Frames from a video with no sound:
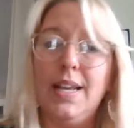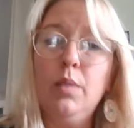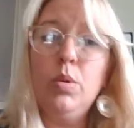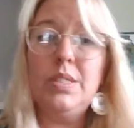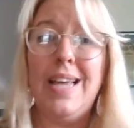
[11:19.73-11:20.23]
and
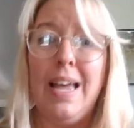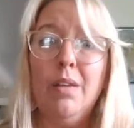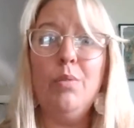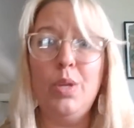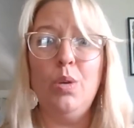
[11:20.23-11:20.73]
it will
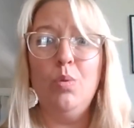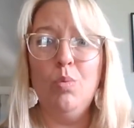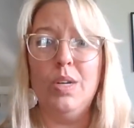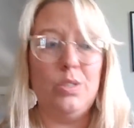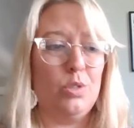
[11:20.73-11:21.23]
tell you
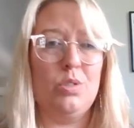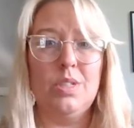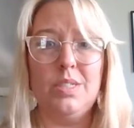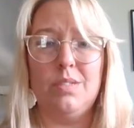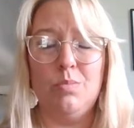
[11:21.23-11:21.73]
which
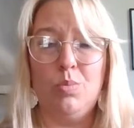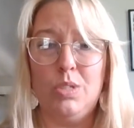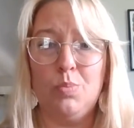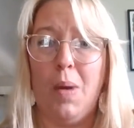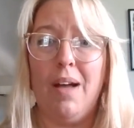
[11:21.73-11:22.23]

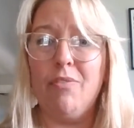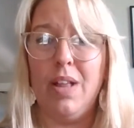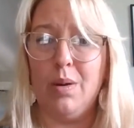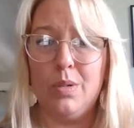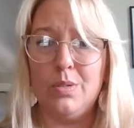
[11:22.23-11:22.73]
Bach
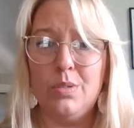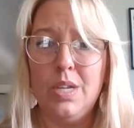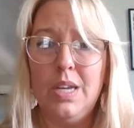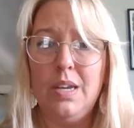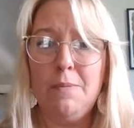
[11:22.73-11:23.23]
flowers